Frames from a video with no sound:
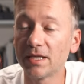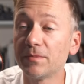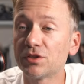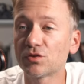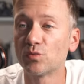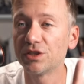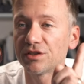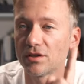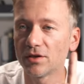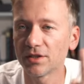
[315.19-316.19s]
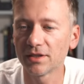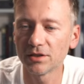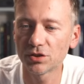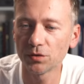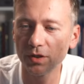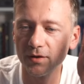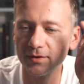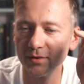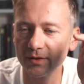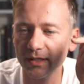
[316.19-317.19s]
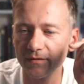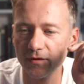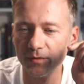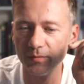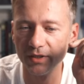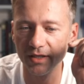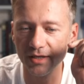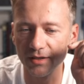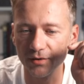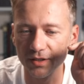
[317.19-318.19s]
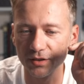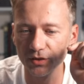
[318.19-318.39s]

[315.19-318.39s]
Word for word: let me just restart it and show you how it looked like from the beginning, okay?